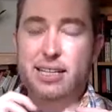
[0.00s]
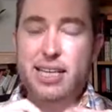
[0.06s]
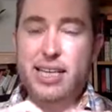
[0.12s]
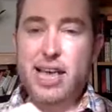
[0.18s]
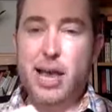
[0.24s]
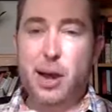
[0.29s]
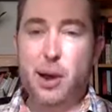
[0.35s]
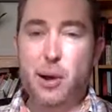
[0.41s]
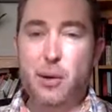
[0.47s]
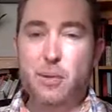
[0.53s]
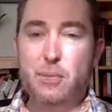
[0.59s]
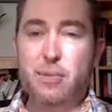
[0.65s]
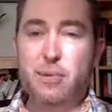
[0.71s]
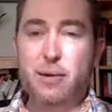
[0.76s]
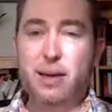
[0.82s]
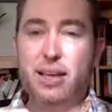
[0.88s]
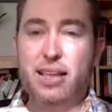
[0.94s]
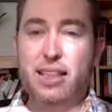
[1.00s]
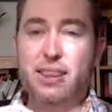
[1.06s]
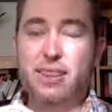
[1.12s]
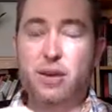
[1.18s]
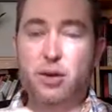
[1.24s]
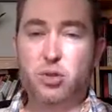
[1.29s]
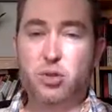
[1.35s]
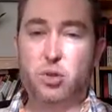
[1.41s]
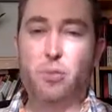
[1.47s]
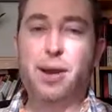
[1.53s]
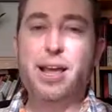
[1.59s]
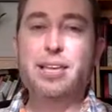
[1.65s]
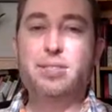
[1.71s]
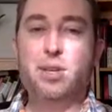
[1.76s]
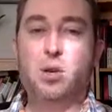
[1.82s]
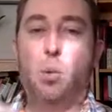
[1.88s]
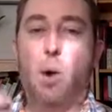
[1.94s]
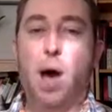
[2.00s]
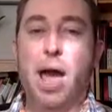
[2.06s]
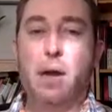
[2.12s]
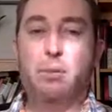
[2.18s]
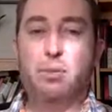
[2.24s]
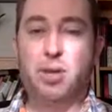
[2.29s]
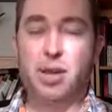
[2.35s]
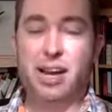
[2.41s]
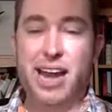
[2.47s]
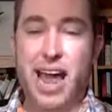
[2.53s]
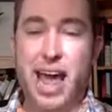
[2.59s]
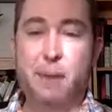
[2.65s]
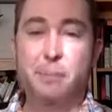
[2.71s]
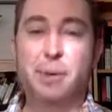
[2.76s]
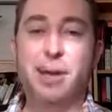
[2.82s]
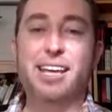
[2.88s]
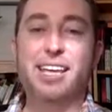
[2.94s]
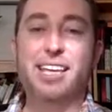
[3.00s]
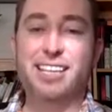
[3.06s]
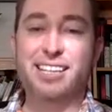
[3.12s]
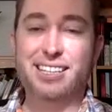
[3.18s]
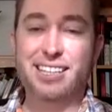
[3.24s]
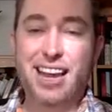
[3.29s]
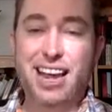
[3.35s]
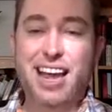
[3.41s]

you know, there's a reason why it was uninhabited.